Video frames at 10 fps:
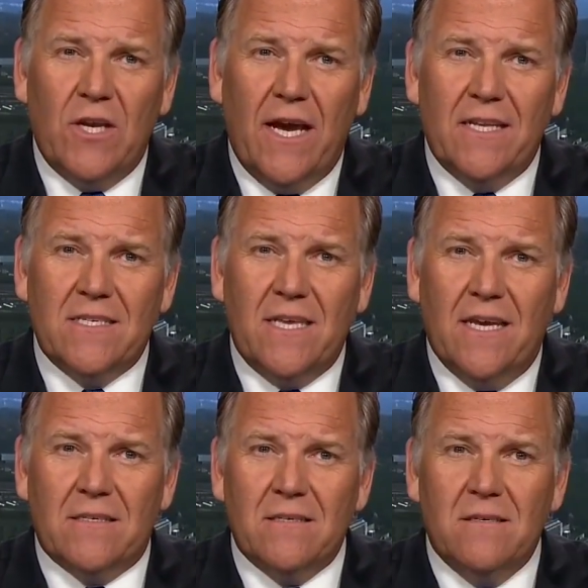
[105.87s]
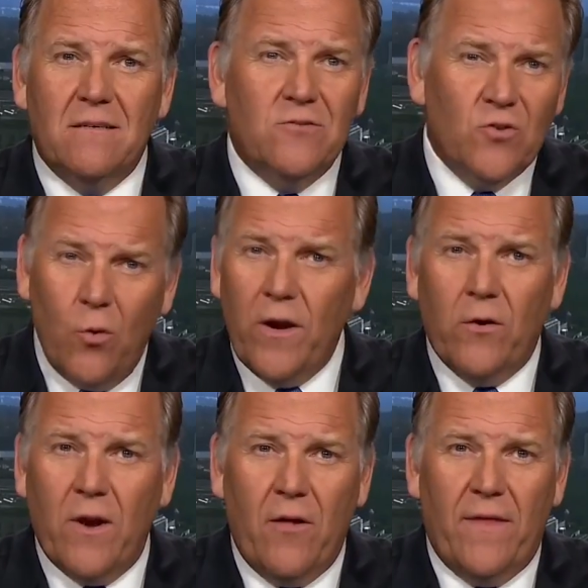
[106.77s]
United States. There's no way
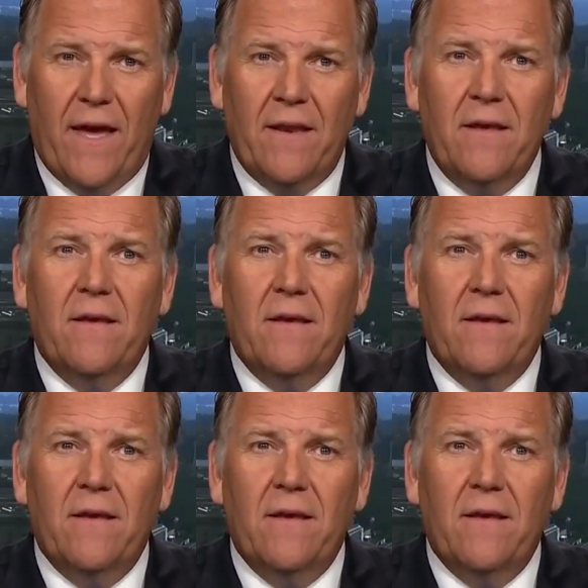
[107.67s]
around that.